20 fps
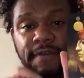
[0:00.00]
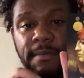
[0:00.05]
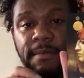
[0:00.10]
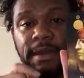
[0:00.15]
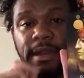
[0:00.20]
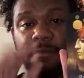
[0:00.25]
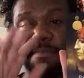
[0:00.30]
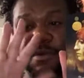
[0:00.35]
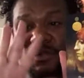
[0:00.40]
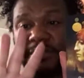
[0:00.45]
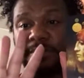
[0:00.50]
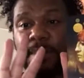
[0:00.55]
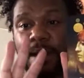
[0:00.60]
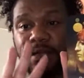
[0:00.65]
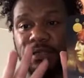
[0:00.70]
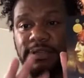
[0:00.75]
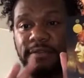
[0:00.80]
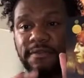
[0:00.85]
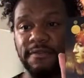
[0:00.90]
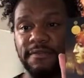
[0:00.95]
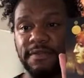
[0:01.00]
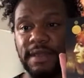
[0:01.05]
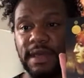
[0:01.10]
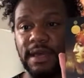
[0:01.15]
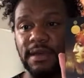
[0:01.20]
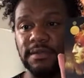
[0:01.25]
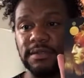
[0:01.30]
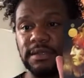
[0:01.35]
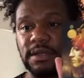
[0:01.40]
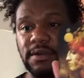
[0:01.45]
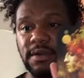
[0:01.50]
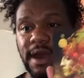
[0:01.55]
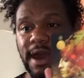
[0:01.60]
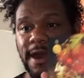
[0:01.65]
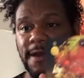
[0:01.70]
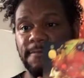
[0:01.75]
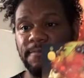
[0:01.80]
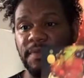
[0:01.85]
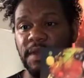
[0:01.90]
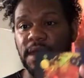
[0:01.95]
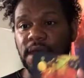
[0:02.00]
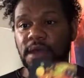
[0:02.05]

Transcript: feminine perspective of things. Okay.